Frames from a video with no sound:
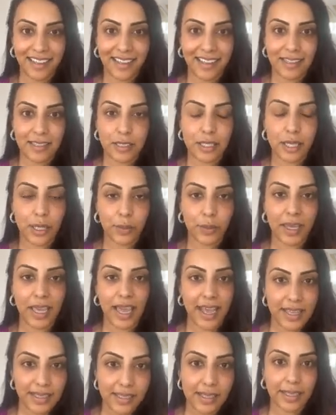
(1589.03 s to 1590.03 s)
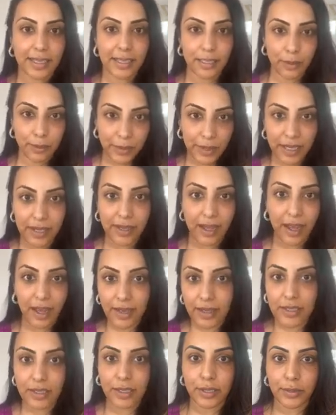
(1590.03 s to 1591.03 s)
So it has a little bit of
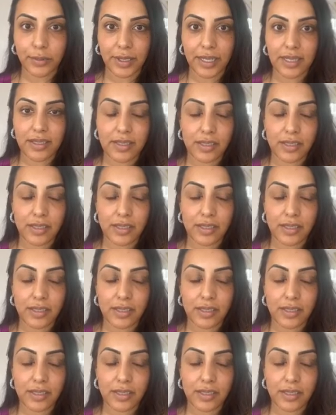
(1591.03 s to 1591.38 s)
color to it.